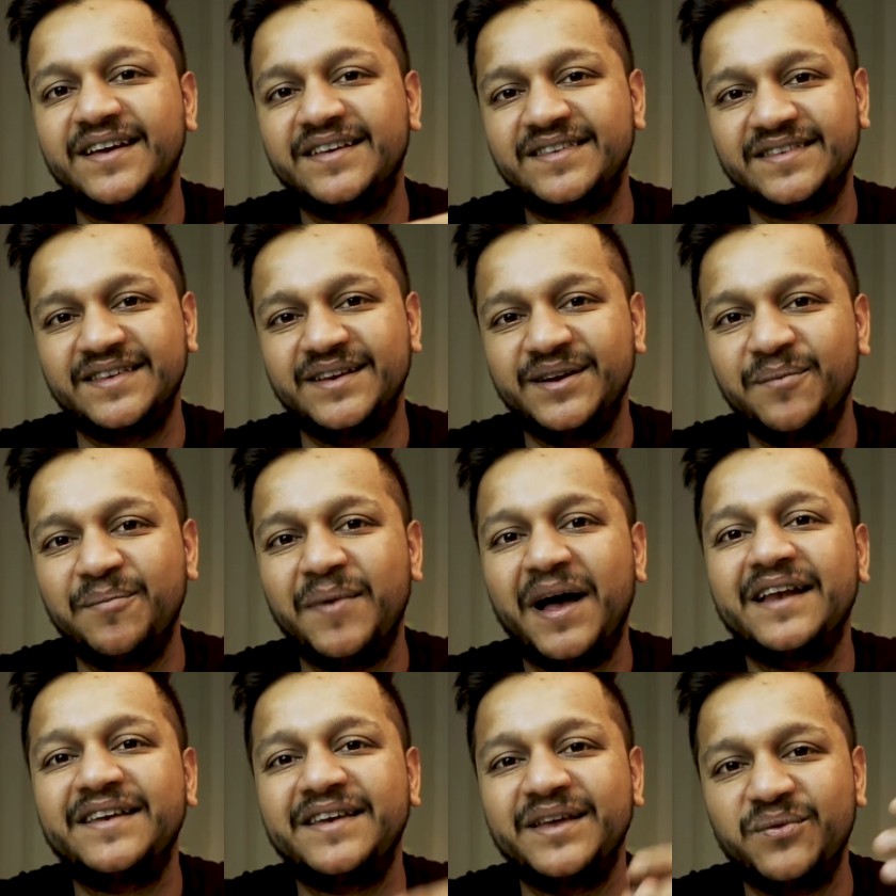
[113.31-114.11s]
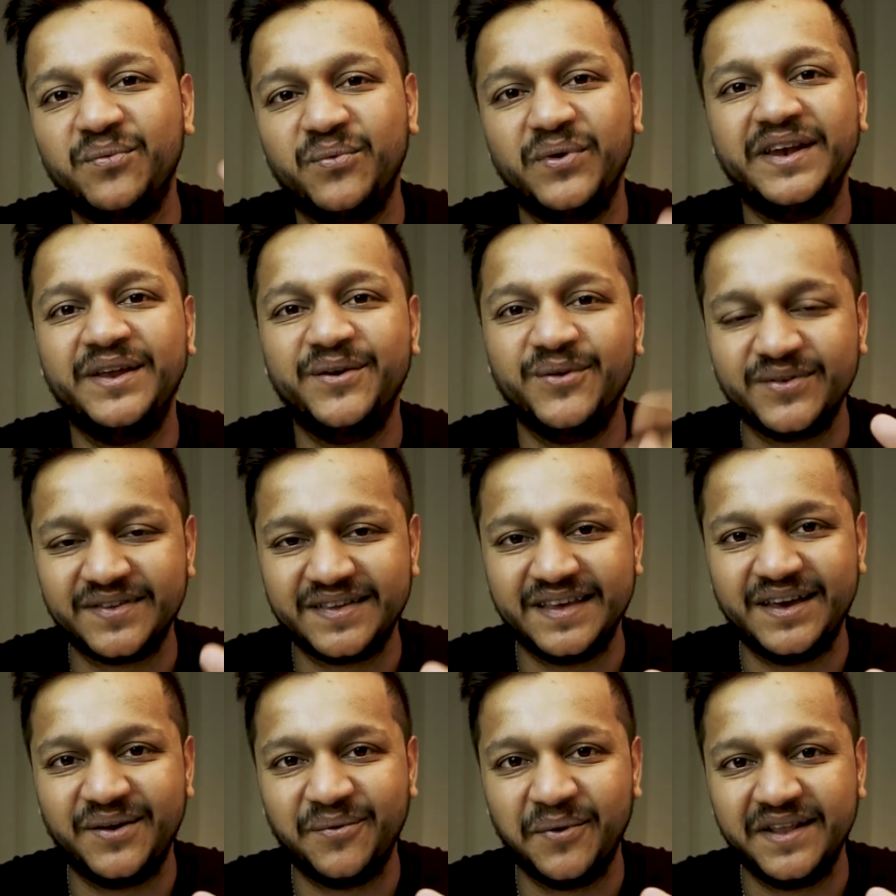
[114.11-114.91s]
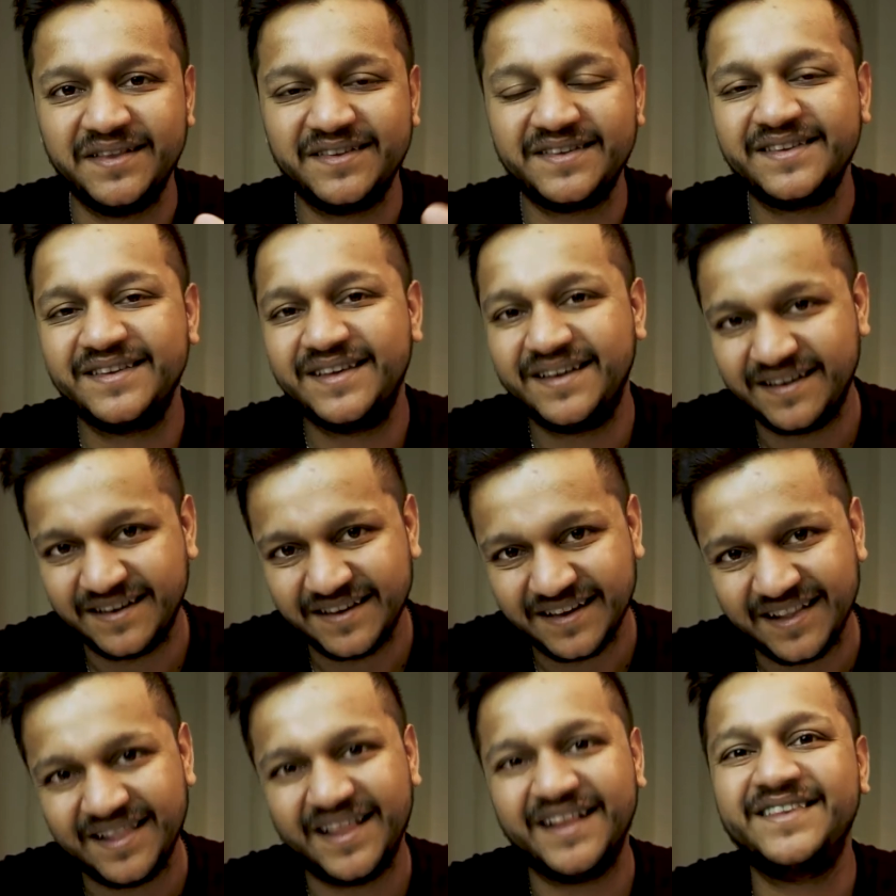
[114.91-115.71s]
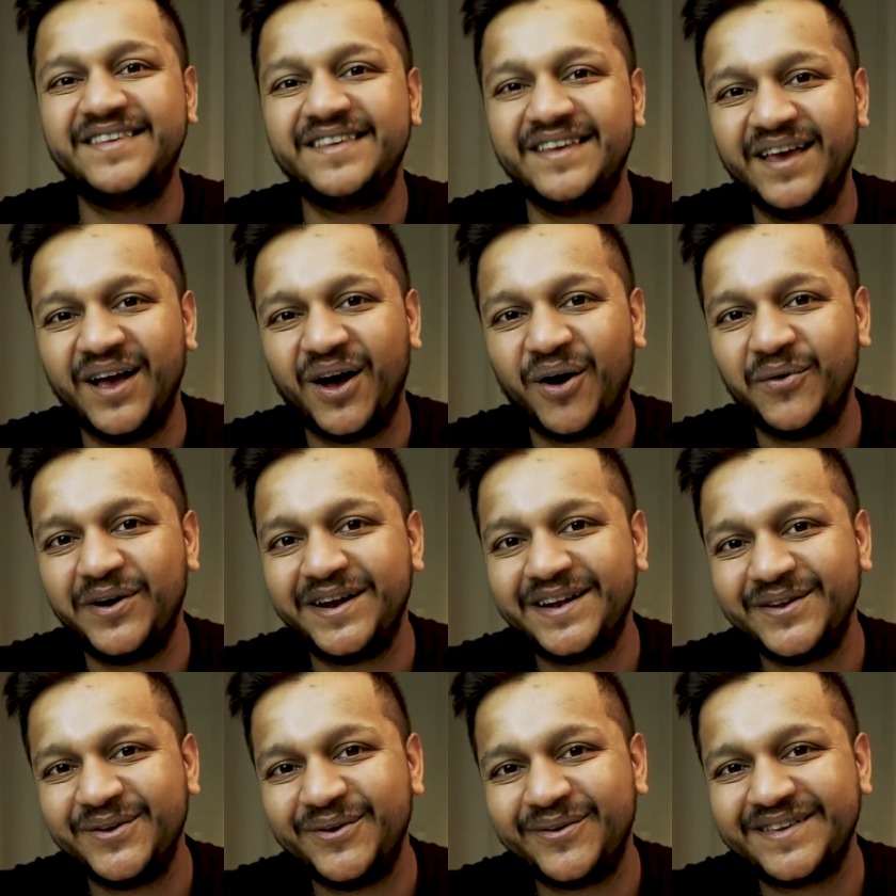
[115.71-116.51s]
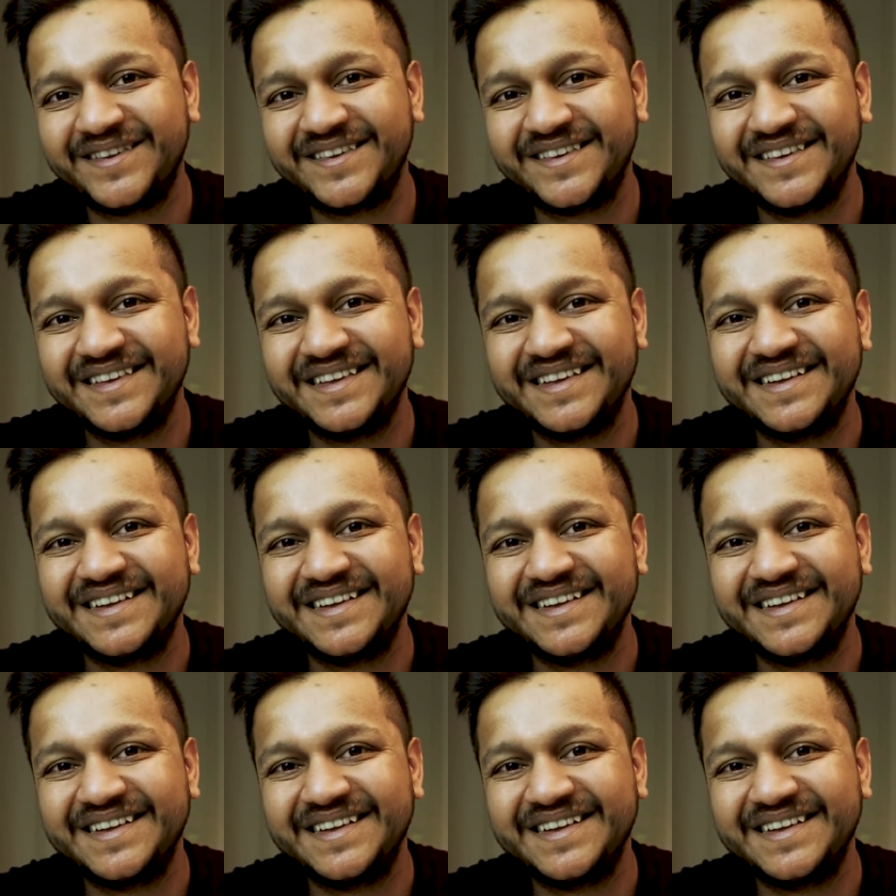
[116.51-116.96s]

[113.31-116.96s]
a cinematic video sequence. Let's see how it looks.